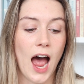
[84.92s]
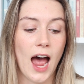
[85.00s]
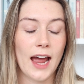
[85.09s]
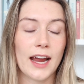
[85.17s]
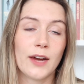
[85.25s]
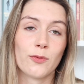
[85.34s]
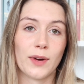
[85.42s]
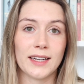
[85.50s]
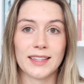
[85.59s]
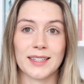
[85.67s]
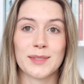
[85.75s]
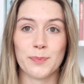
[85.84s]
I
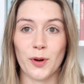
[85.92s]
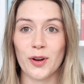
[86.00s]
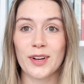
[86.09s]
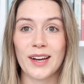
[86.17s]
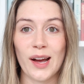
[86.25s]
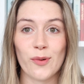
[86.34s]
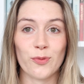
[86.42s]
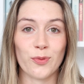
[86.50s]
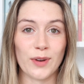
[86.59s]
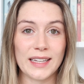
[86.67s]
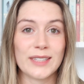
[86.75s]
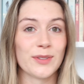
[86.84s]
read this book
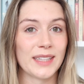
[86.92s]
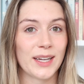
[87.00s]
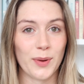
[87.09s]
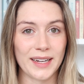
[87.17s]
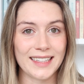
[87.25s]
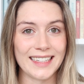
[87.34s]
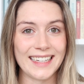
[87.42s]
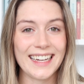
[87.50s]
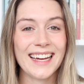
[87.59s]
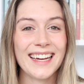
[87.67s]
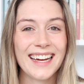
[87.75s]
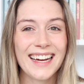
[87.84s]
really quickly.
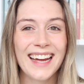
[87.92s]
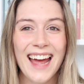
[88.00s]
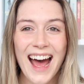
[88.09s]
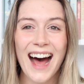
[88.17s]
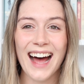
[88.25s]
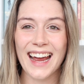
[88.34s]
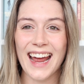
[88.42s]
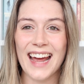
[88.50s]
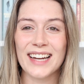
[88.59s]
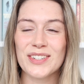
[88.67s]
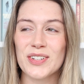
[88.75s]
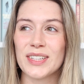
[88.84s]
I
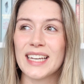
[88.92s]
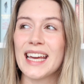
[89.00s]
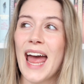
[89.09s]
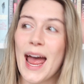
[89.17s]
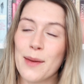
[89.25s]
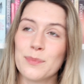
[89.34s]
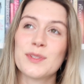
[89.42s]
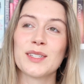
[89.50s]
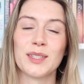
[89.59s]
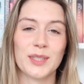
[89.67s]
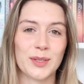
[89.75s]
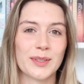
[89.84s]
actually
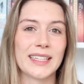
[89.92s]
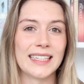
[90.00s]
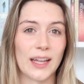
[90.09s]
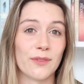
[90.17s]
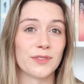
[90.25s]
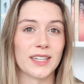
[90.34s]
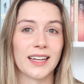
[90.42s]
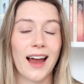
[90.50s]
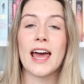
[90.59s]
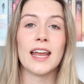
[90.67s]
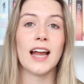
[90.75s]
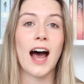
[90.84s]
absolutely loved it,
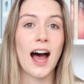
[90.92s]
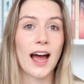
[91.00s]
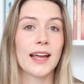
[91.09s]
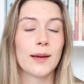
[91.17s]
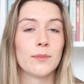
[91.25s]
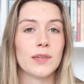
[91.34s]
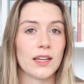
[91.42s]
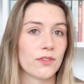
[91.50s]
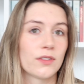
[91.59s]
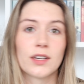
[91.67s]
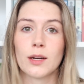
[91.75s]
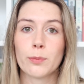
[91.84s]
and I am
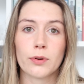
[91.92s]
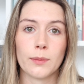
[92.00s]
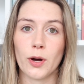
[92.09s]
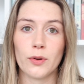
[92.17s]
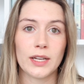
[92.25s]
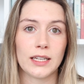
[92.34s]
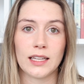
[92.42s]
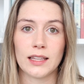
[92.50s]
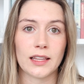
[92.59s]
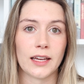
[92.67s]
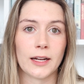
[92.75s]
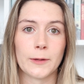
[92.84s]
never going to promote
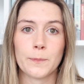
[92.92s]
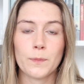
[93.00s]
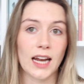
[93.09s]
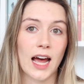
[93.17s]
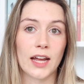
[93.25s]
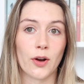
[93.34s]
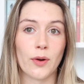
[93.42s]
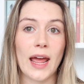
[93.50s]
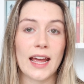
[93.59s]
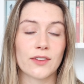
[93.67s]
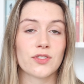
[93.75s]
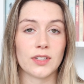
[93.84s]
anything that I don't
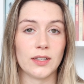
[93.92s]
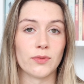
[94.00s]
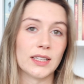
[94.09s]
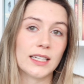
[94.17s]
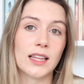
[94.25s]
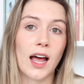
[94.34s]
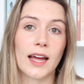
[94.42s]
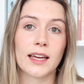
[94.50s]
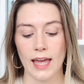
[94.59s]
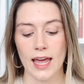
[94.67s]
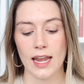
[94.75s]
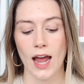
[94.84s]
actually really like,
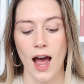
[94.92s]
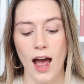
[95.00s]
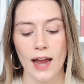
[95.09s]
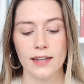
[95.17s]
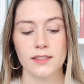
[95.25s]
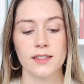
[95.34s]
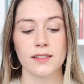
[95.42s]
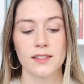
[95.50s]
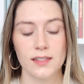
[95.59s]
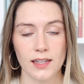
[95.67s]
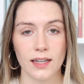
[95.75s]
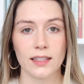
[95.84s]
and I
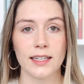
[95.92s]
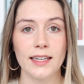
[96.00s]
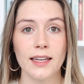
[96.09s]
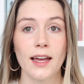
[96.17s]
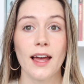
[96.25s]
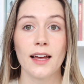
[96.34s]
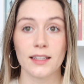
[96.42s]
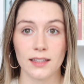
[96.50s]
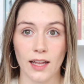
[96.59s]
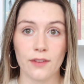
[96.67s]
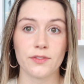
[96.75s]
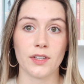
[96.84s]
sincerely
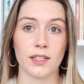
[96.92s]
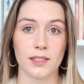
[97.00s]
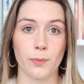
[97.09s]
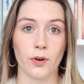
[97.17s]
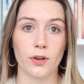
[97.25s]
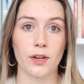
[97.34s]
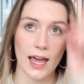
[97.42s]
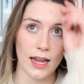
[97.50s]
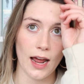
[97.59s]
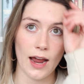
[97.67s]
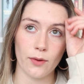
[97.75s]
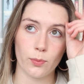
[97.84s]
loved this book, and
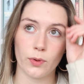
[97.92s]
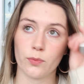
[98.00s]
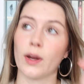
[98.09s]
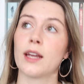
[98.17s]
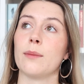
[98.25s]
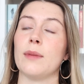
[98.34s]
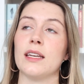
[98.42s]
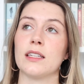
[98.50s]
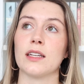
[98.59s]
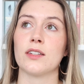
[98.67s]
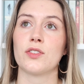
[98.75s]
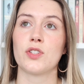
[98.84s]
I would recommend
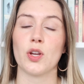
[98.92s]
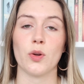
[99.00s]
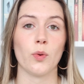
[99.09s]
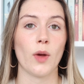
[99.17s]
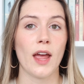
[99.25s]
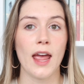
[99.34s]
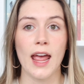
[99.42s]
it to